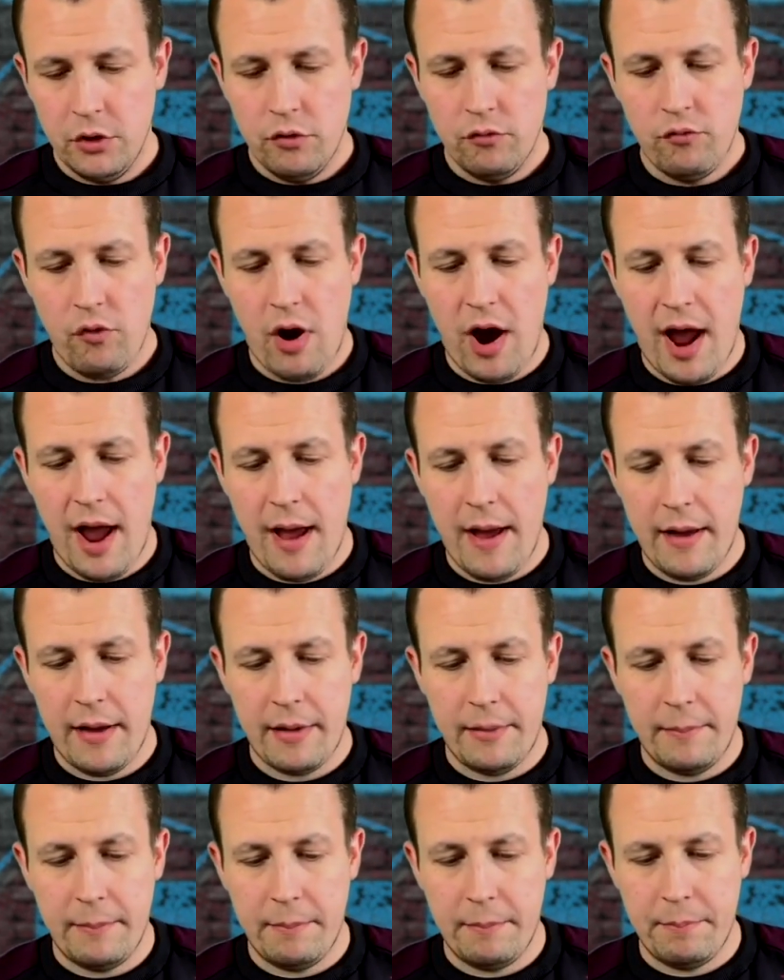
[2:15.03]
Right.
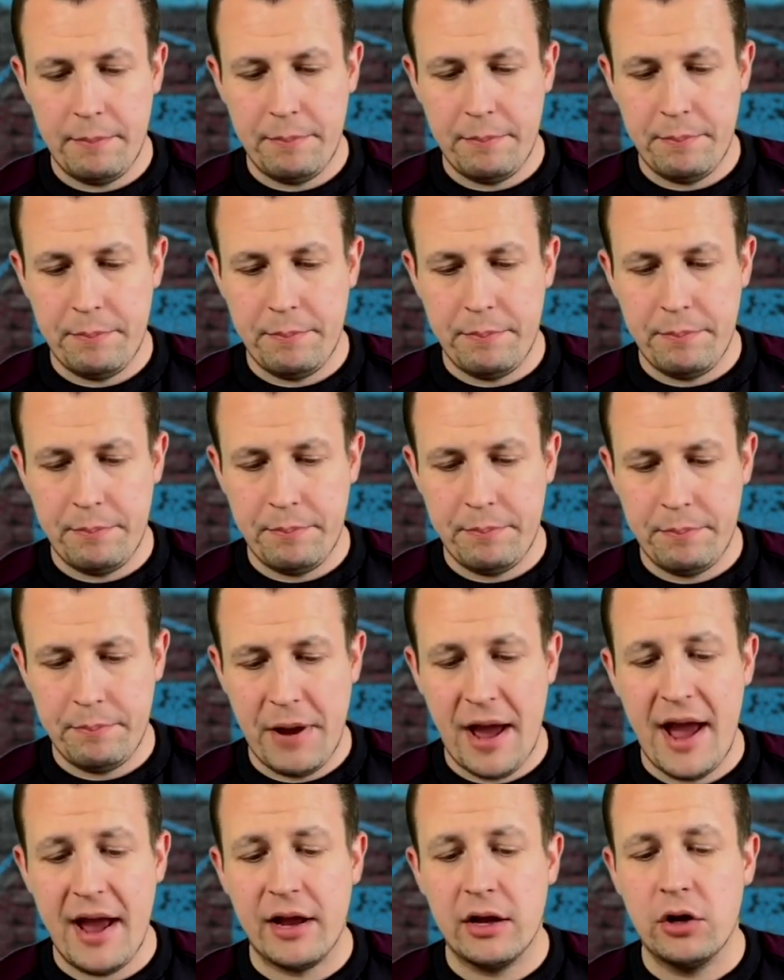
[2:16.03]

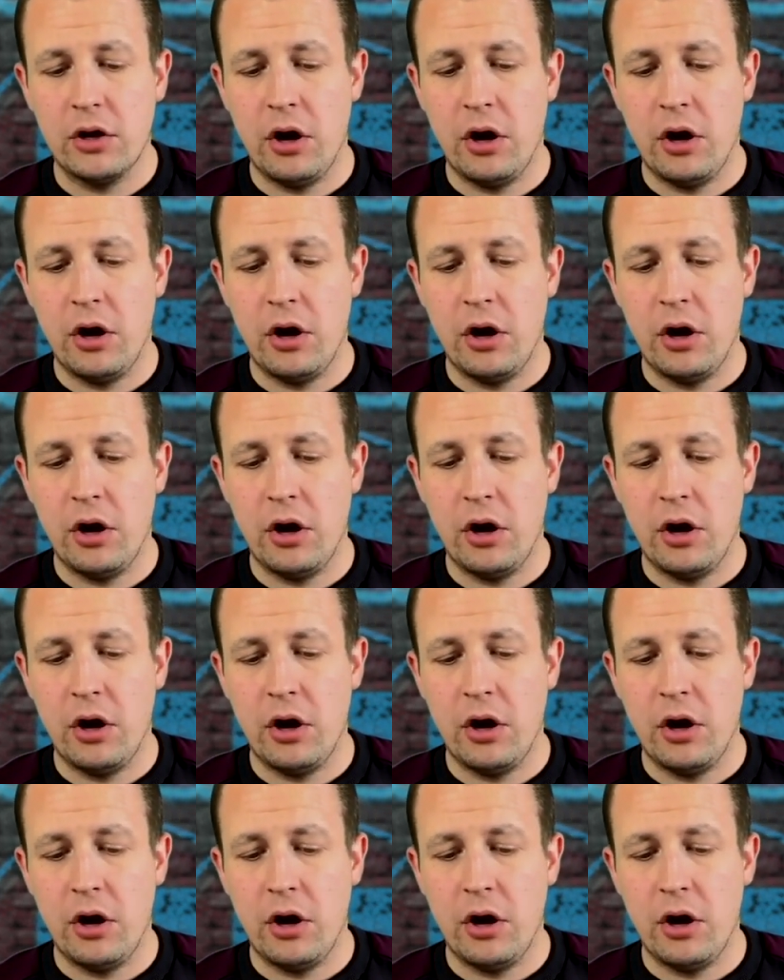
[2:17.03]
Pat